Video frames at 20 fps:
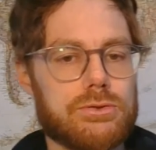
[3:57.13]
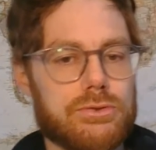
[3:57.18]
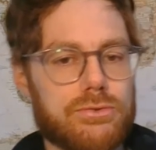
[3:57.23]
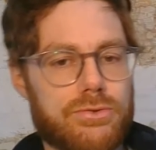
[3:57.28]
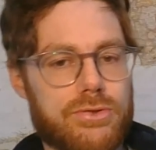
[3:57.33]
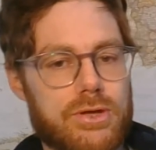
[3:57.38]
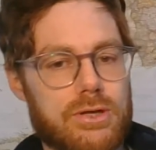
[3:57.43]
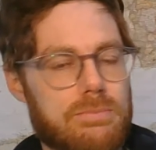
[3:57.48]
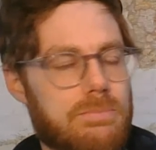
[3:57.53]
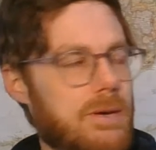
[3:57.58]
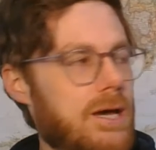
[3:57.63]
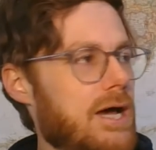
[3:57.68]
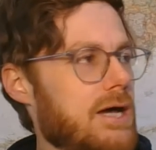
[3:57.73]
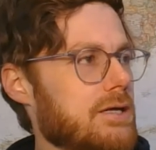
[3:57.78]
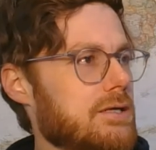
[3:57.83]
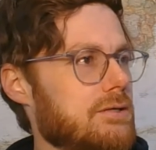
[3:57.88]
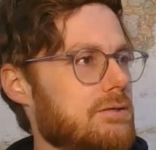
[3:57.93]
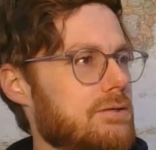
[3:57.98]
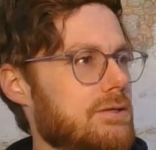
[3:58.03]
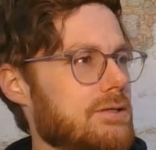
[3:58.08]
You think back
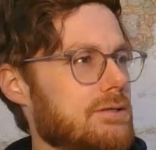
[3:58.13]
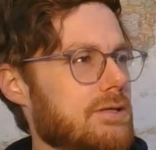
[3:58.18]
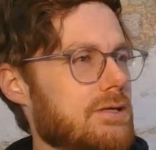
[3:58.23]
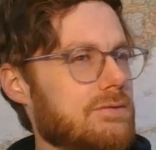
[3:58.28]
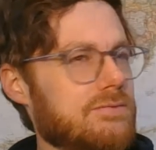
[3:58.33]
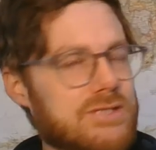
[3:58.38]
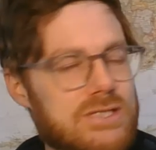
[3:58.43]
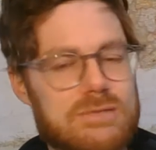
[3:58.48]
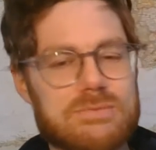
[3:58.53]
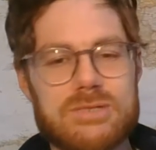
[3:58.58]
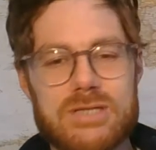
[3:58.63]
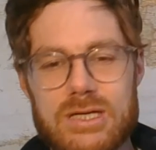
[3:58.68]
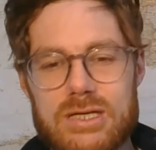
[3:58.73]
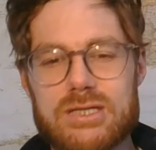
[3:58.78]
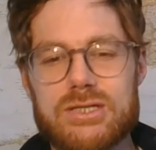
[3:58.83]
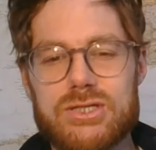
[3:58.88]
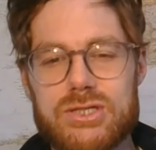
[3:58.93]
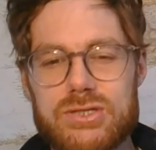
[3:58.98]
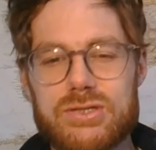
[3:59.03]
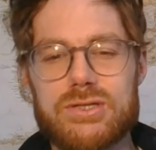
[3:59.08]
and you're like, that seems like
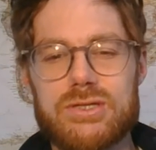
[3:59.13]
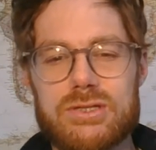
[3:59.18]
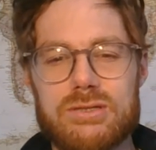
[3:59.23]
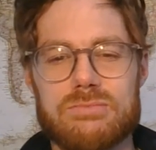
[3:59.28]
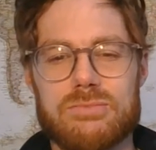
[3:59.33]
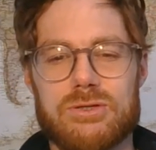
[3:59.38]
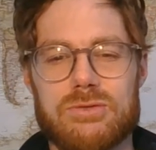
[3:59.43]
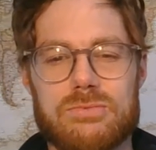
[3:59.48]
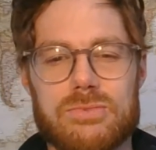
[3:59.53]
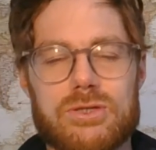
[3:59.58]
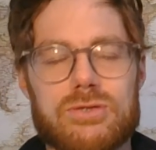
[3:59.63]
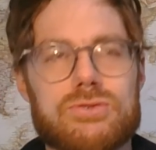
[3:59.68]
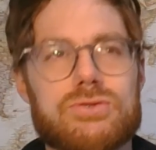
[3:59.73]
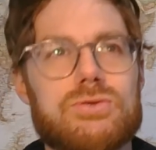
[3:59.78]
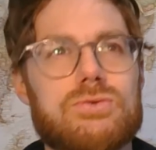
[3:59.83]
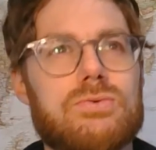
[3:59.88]
a dream almost.